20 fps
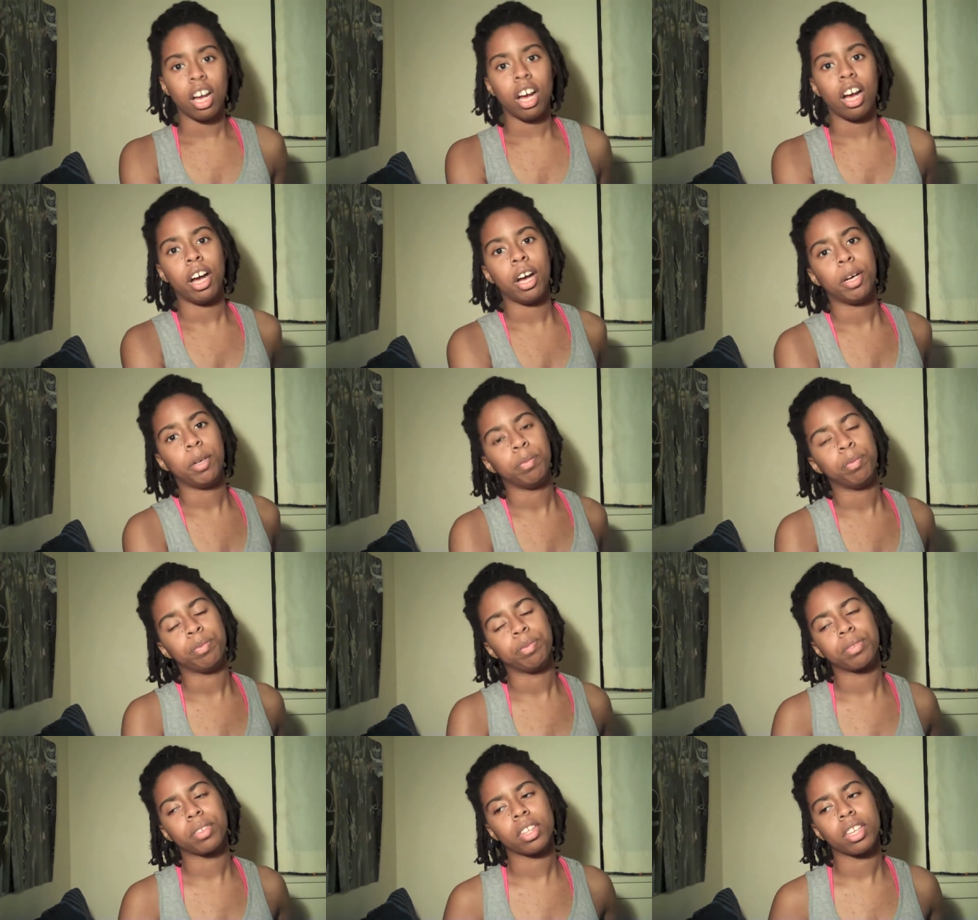
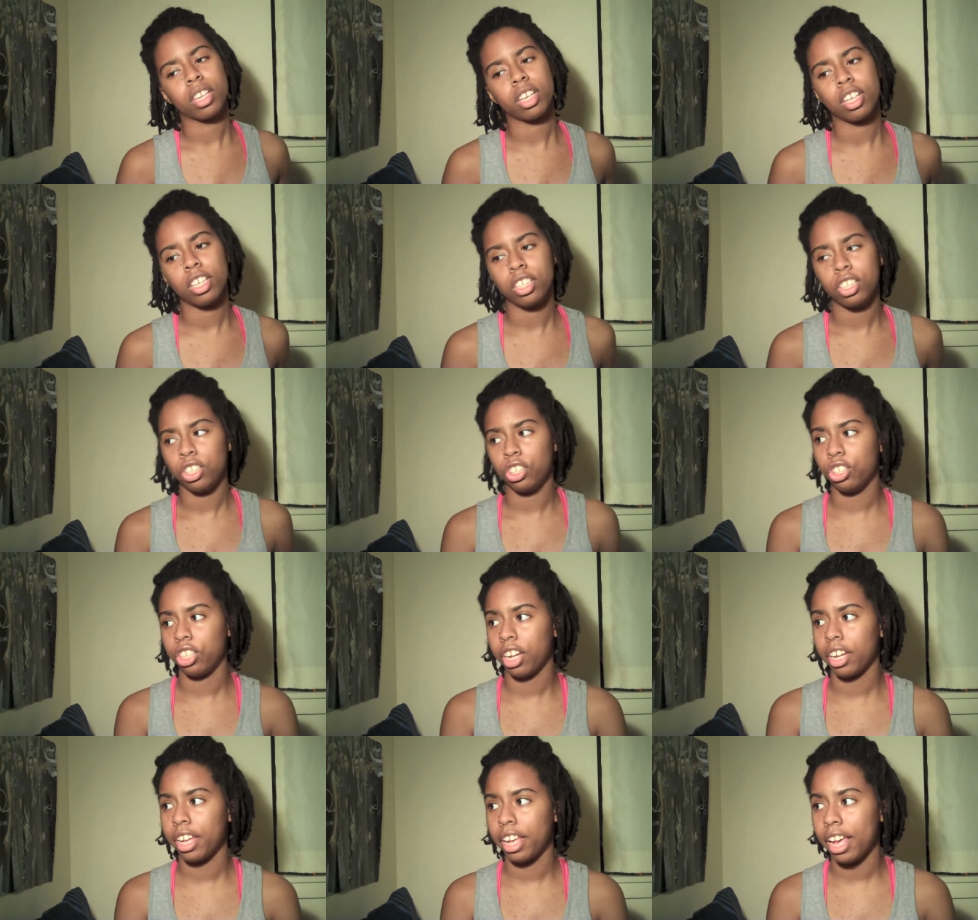Um,
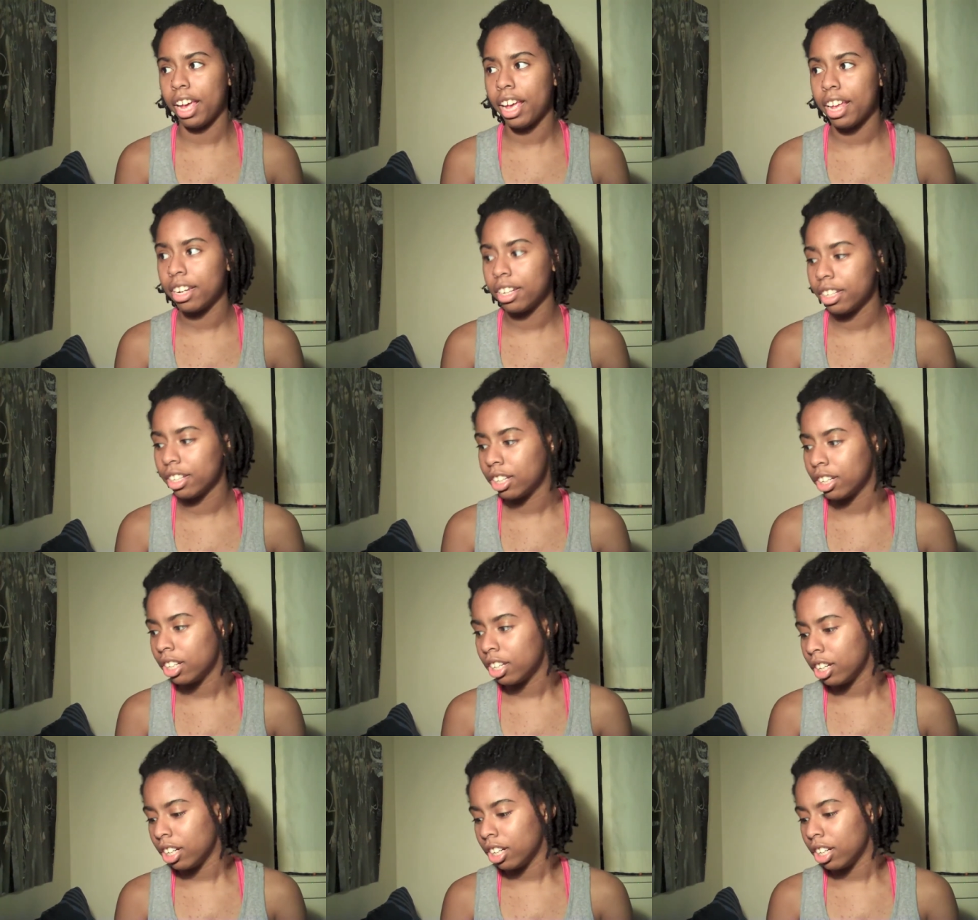Jaqen,